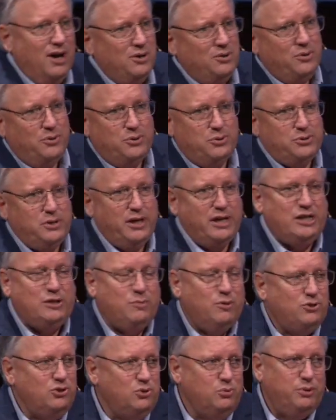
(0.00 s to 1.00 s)
all those things,
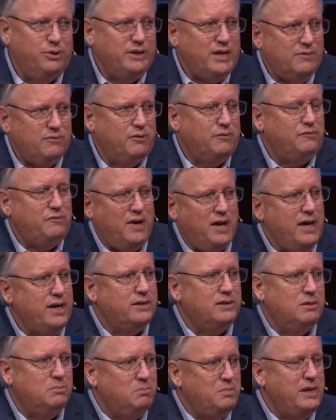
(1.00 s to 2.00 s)
but you will never
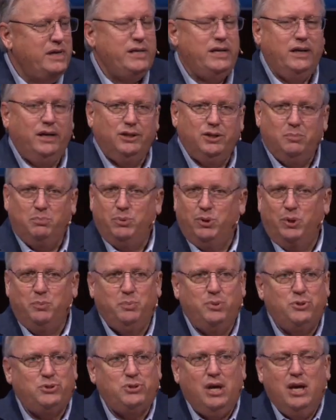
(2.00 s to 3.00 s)
find the meaning and the
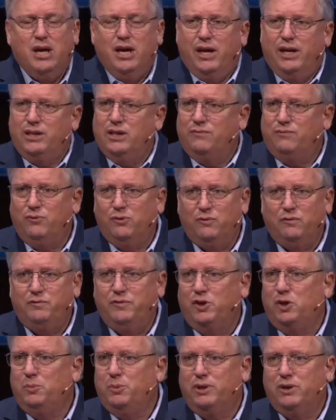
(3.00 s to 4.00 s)
purpose and the
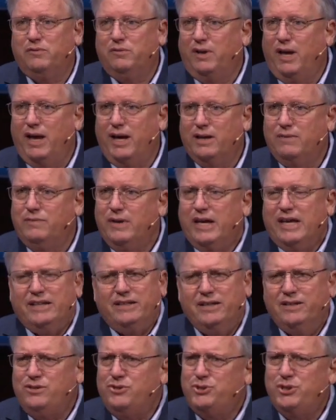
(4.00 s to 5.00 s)
fulfillment of life.
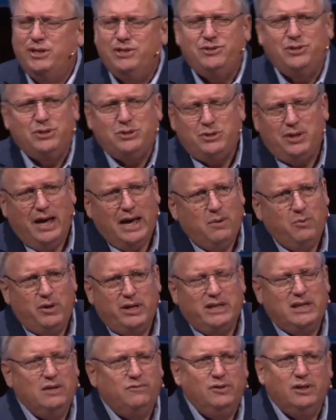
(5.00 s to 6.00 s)
Didn't Jesus say, I want
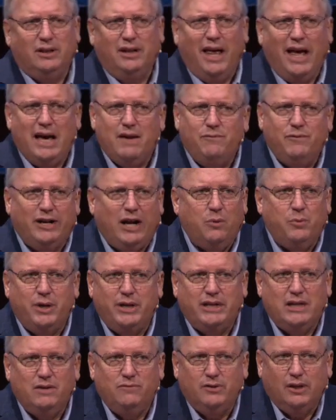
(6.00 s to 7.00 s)
to give you life and I want
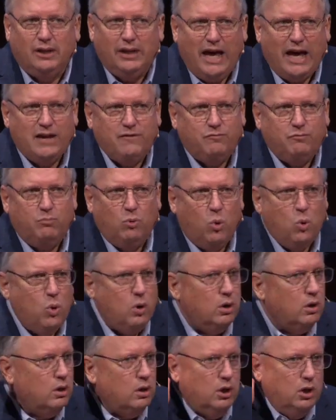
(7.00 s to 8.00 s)
to give you life
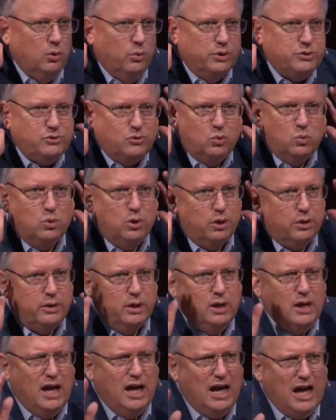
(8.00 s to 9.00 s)
more? What's the word?
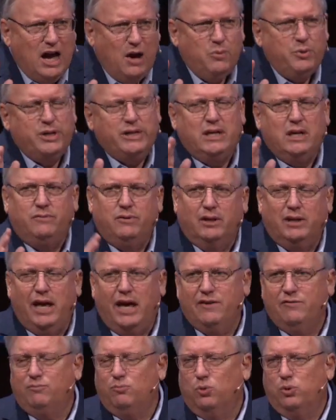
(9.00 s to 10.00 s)
I want to give you
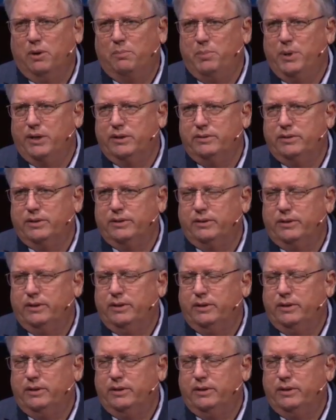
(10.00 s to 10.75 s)
life more abundant.